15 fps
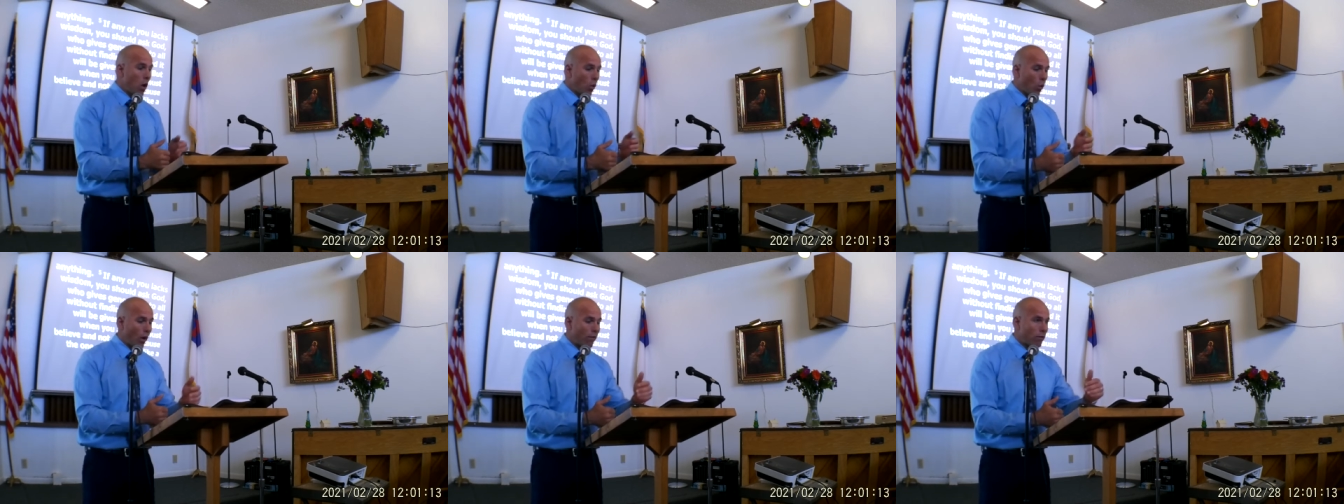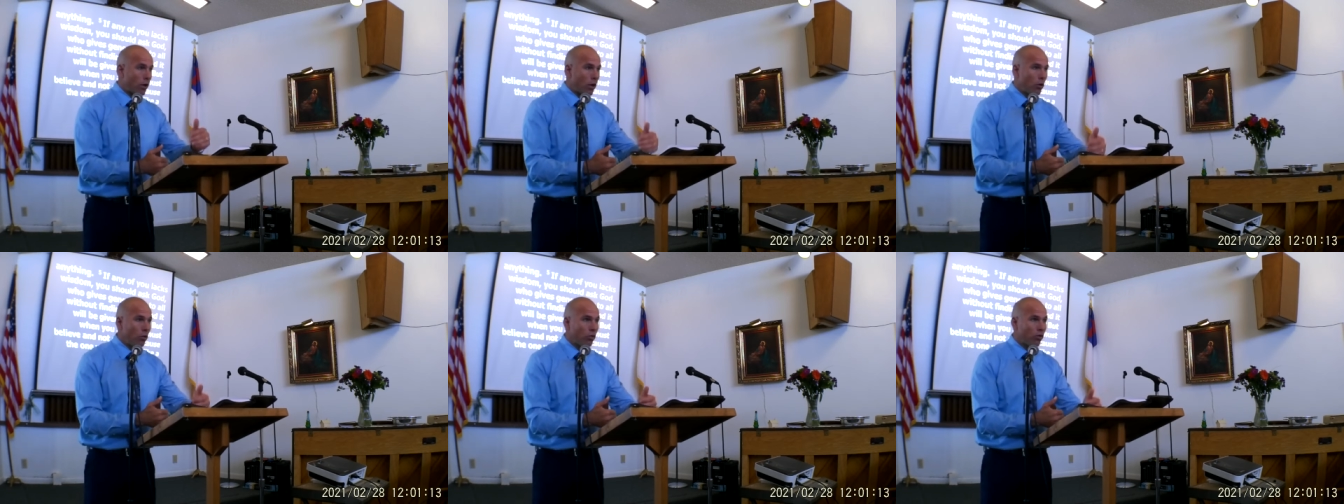Wherever
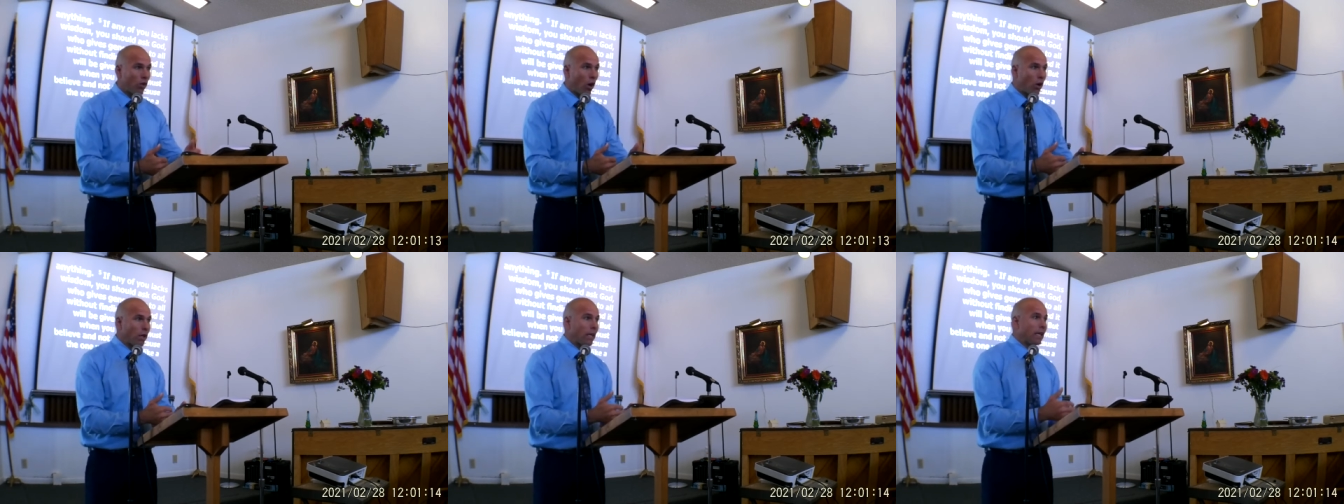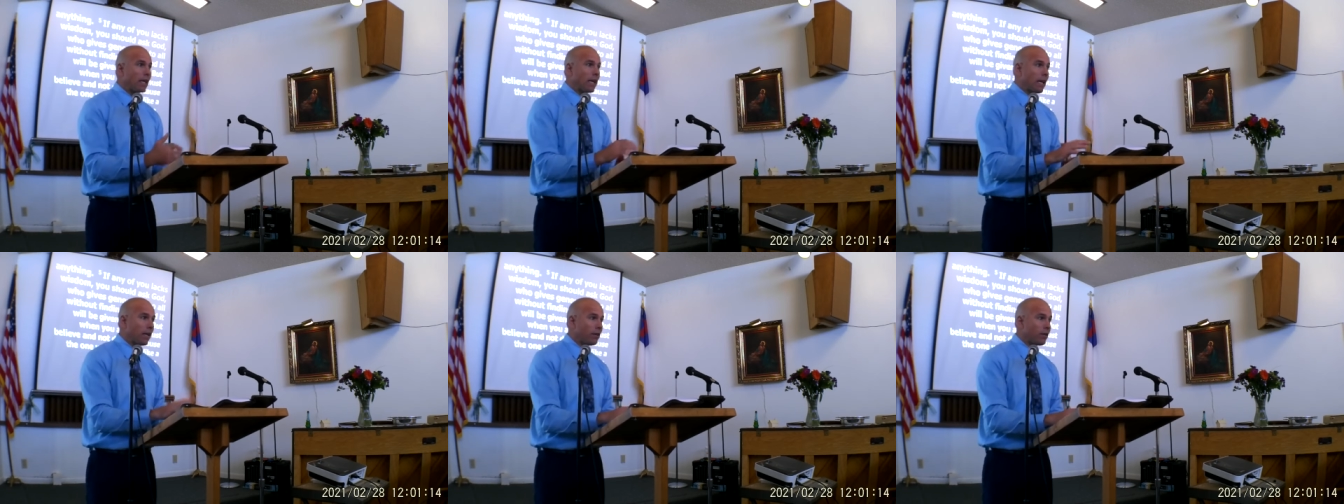you start getting
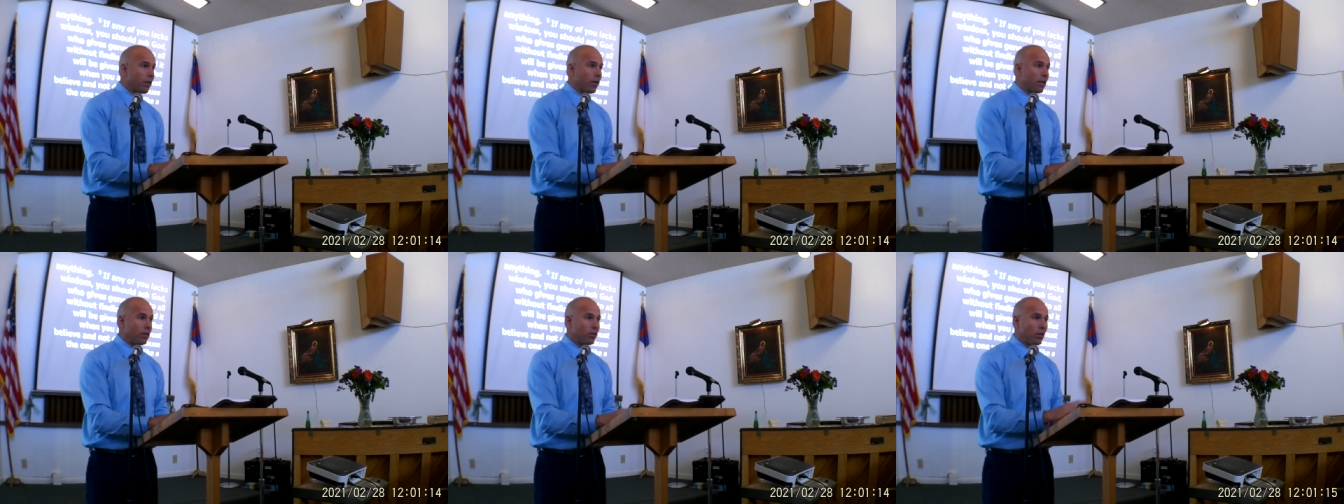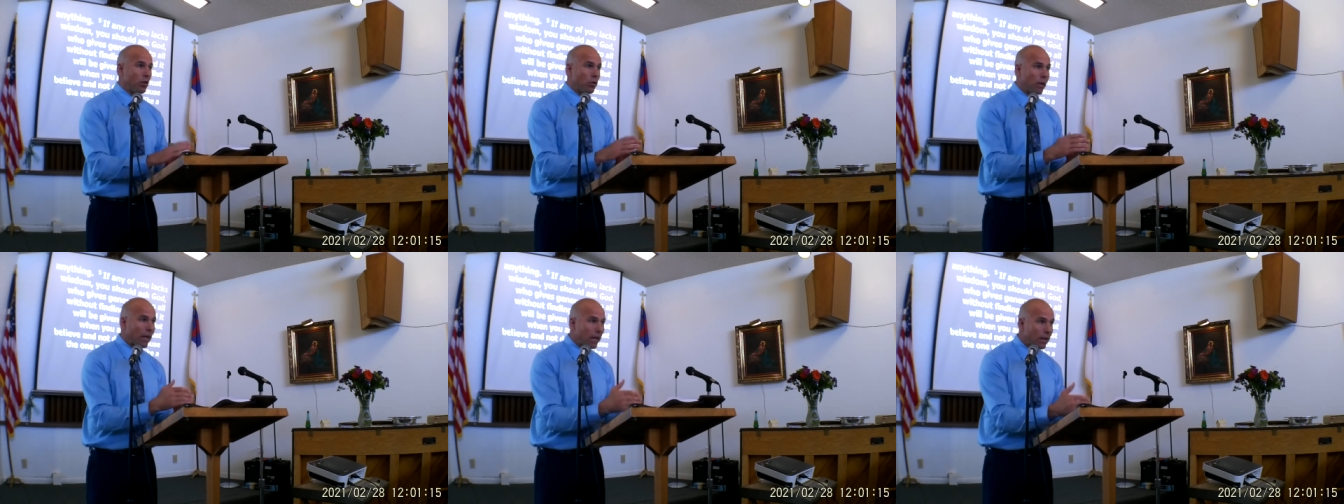into this, you
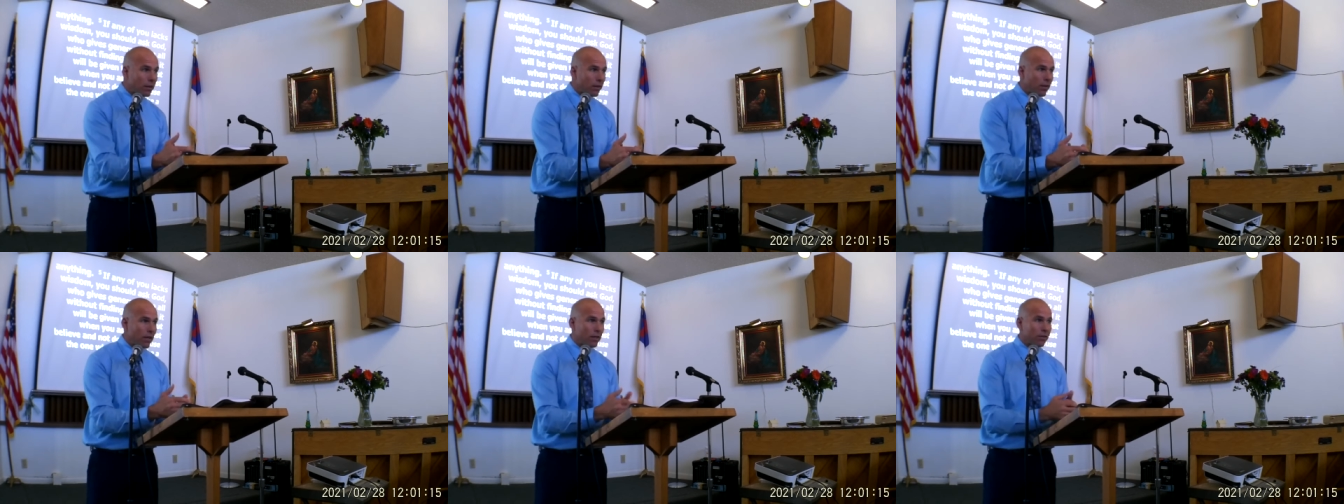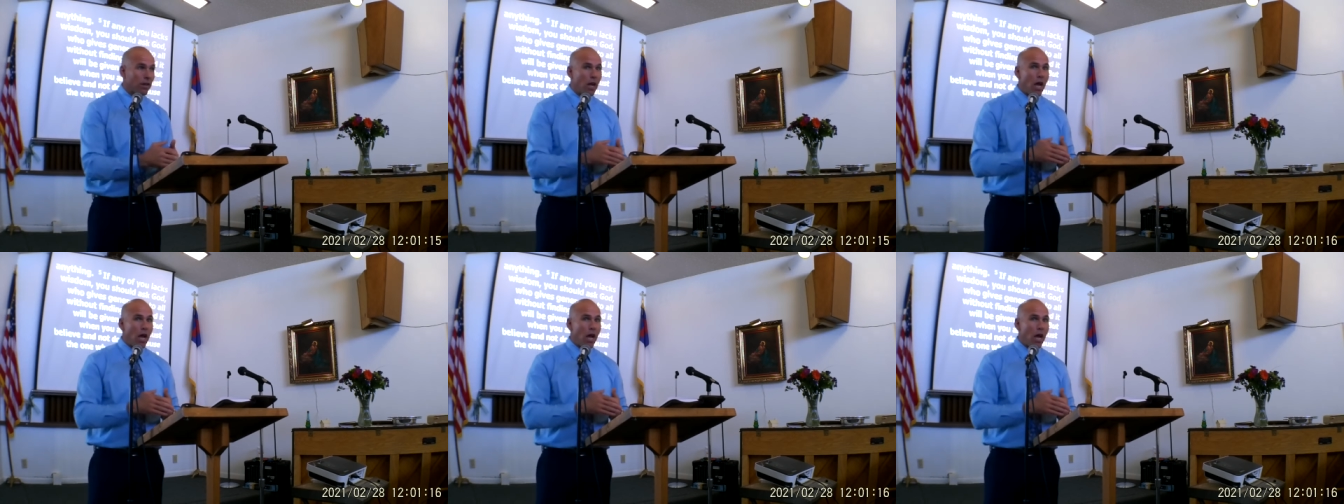get into this,